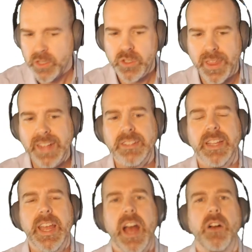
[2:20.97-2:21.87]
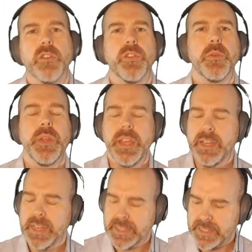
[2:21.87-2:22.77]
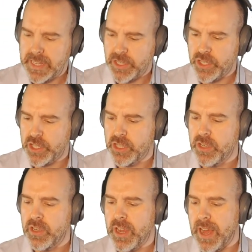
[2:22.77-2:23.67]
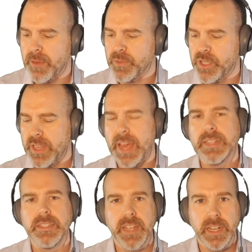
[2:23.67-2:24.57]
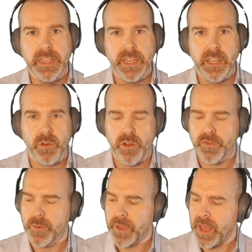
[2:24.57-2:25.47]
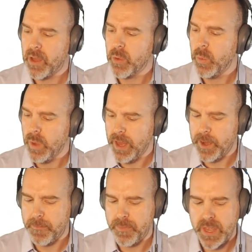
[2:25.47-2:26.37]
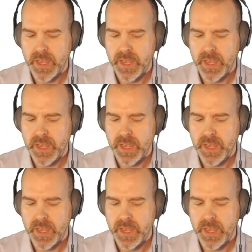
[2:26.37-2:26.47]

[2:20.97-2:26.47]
So that's the Calc 3 extension to that single integral from Calc 1.